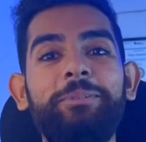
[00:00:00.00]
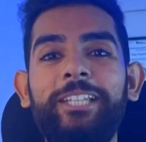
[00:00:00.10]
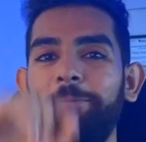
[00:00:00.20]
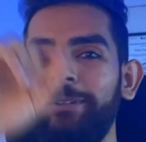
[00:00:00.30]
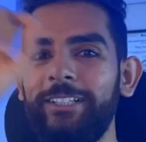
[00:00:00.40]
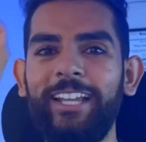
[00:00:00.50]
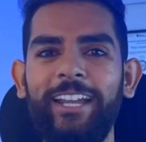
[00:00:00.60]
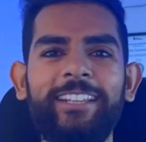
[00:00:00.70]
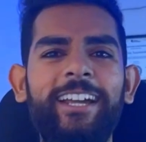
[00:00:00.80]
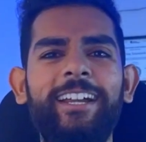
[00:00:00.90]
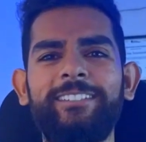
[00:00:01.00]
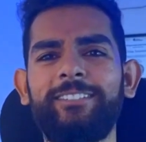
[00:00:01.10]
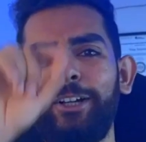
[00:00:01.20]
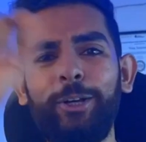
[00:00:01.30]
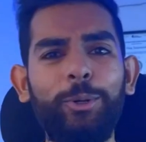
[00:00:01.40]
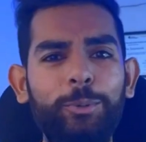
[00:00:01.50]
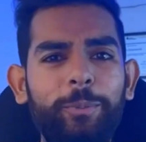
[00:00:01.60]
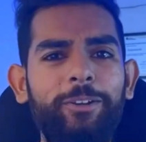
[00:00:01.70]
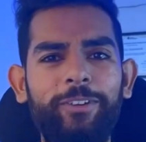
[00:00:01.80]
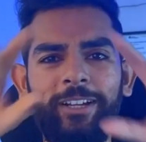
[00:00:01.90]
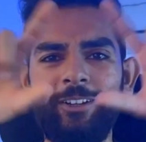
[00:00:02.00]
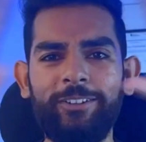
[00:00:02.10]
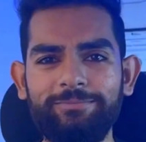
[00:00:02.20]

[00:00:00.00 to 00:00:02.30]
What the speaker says: Sleep is like the glue between